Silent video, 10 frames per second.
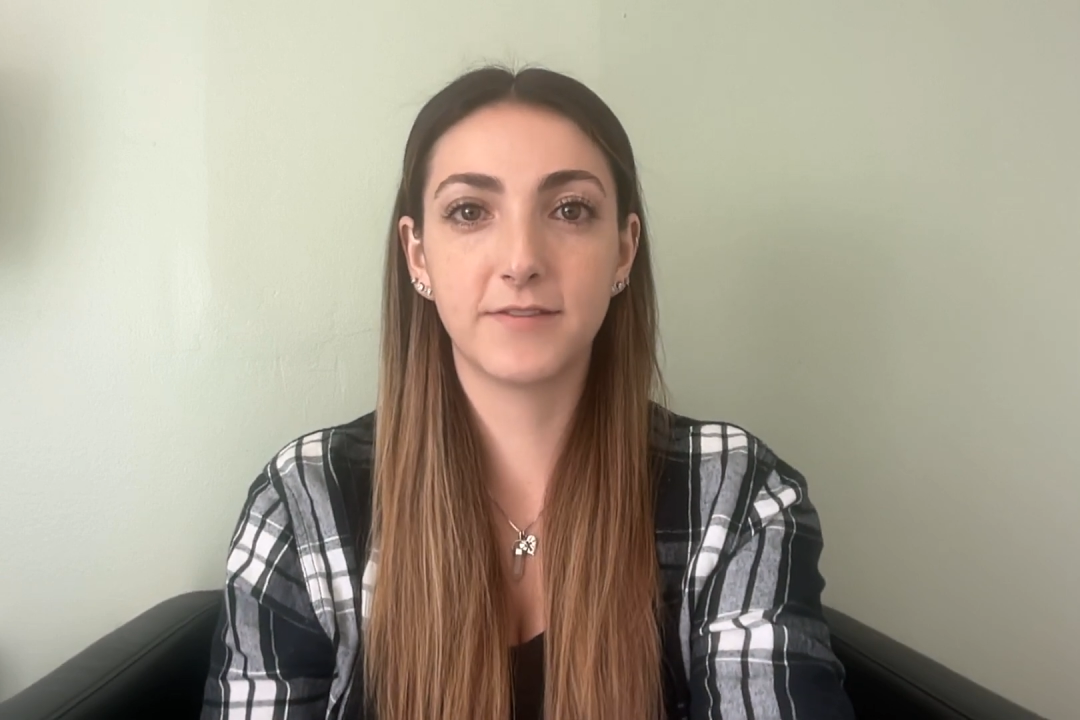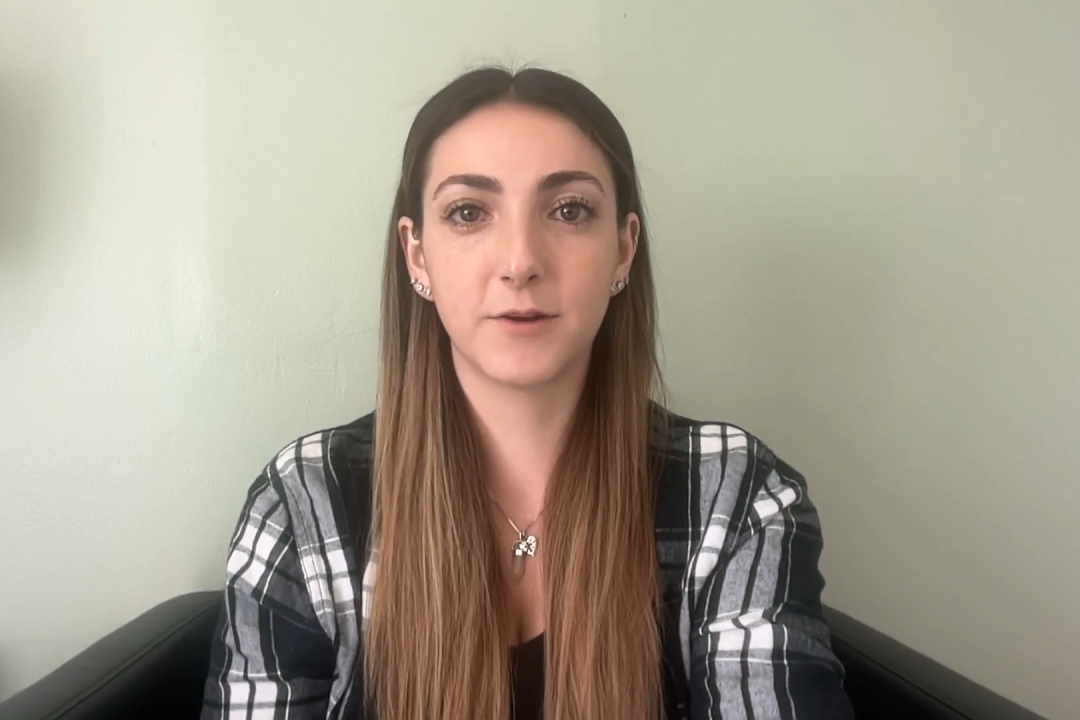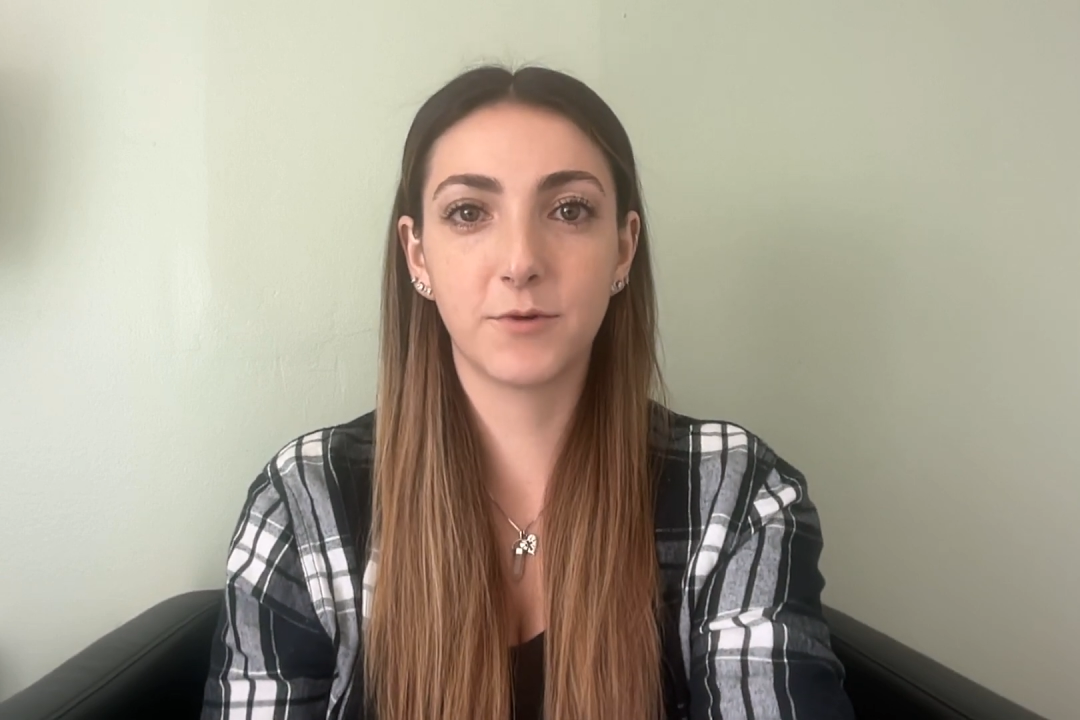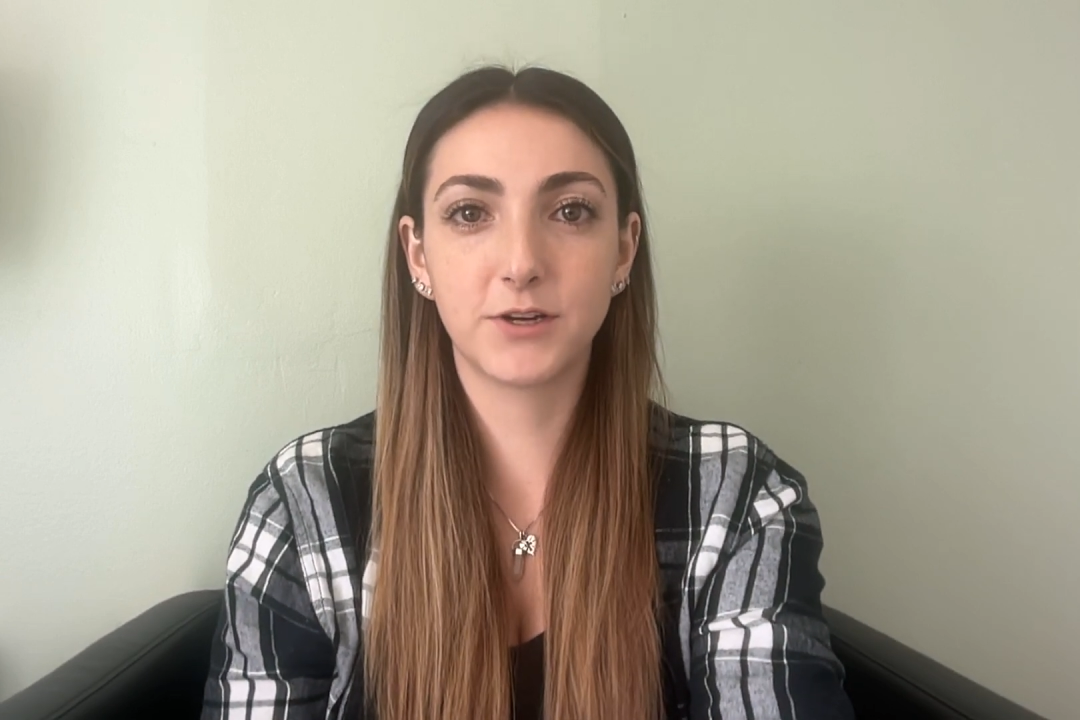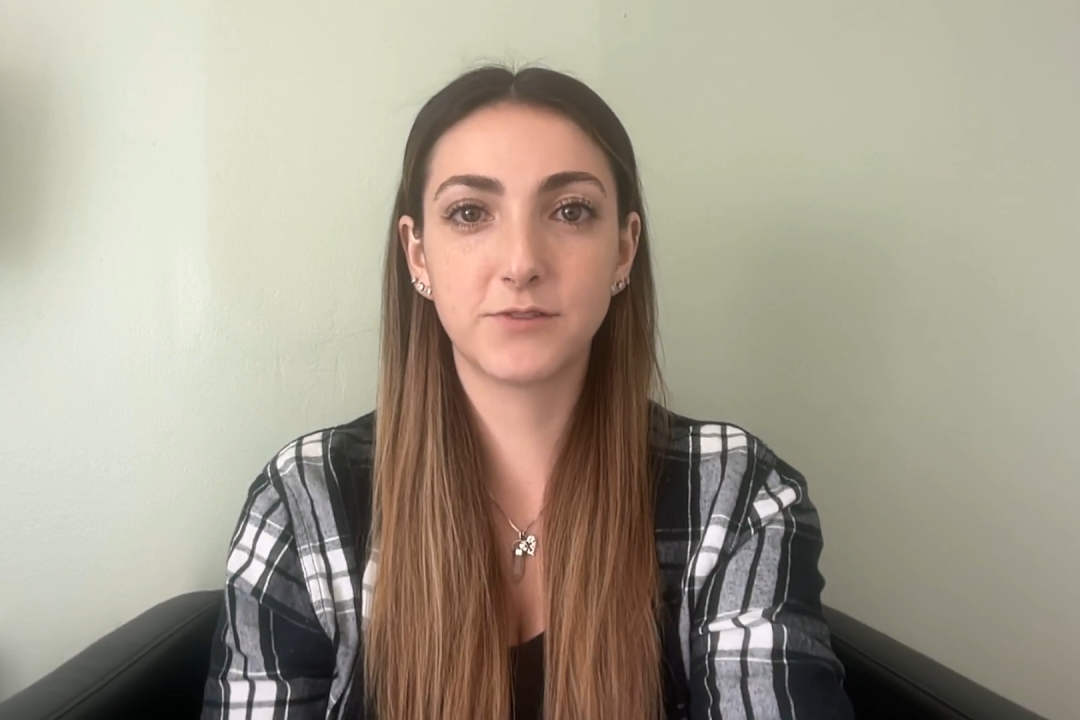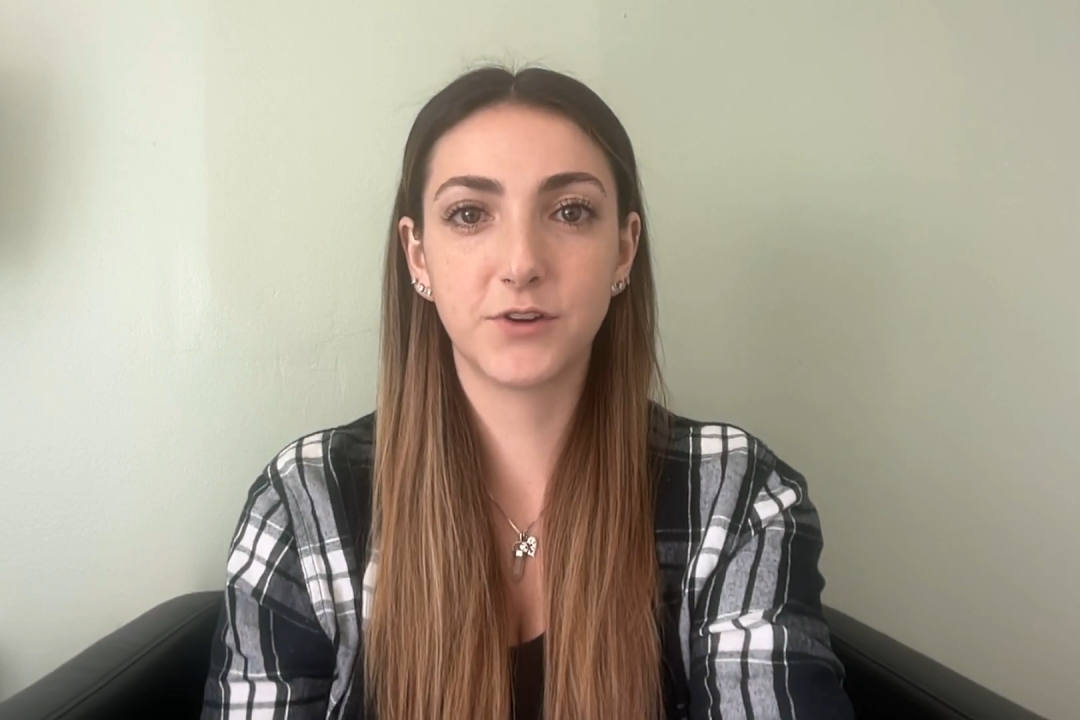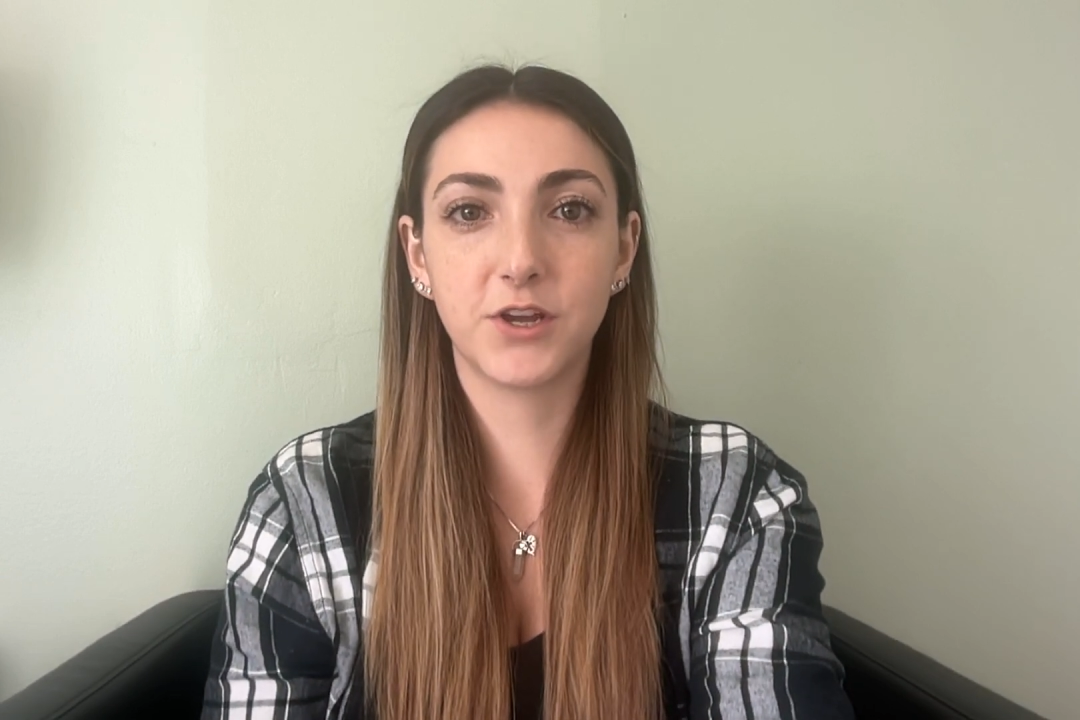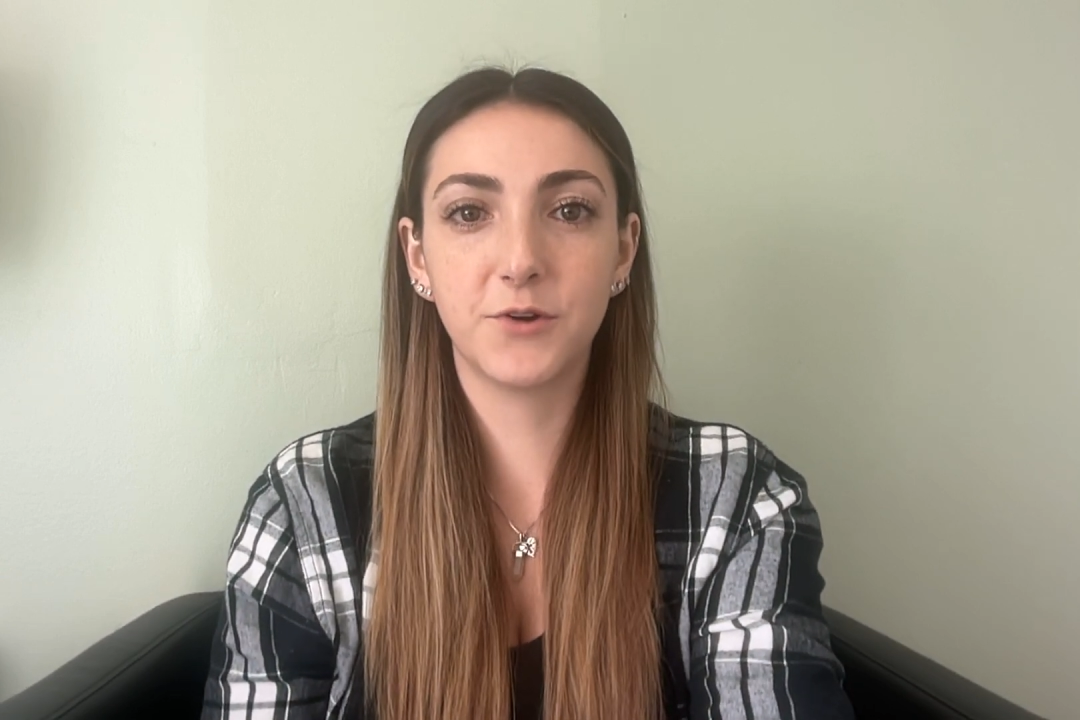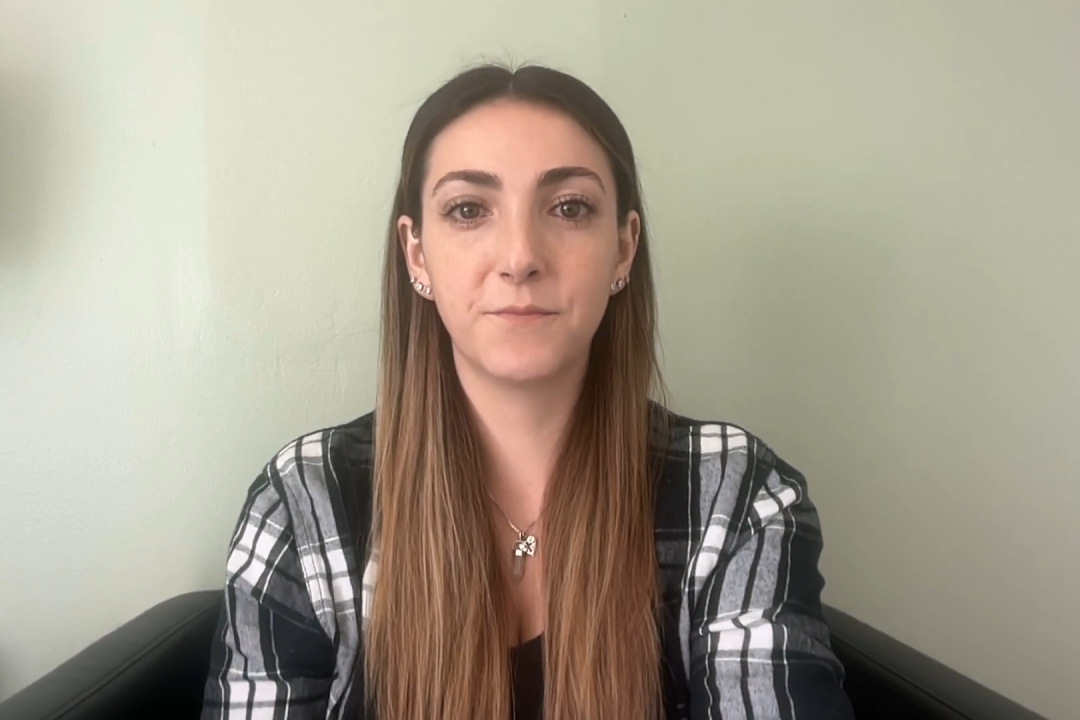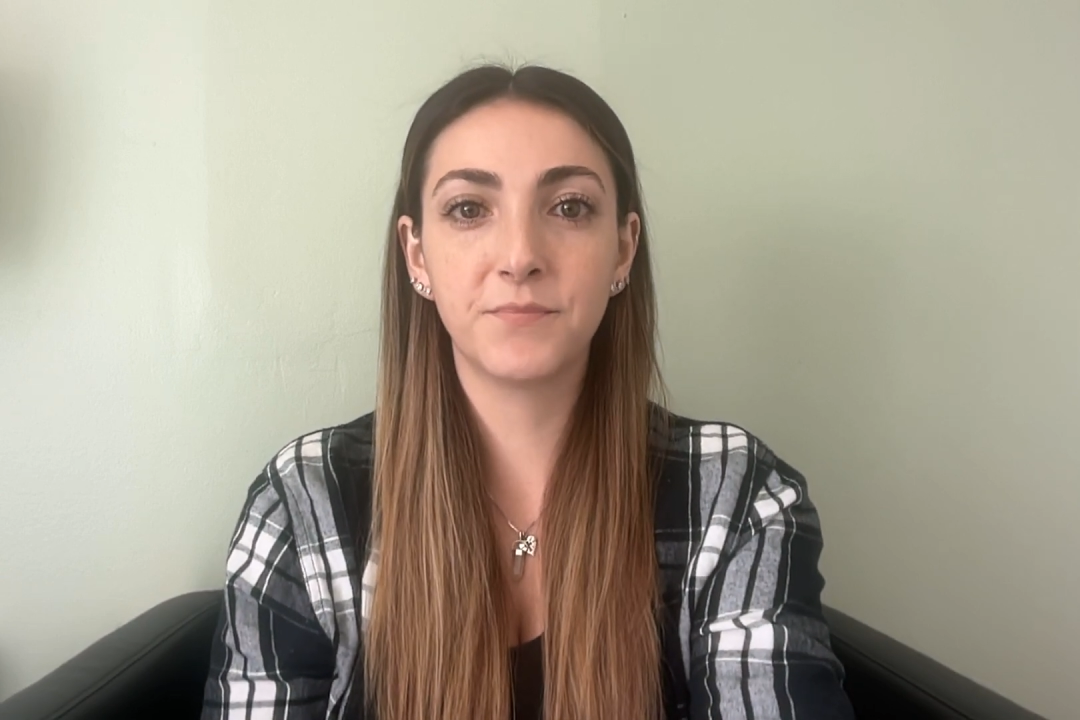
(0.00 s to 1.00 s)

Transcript: that works for you.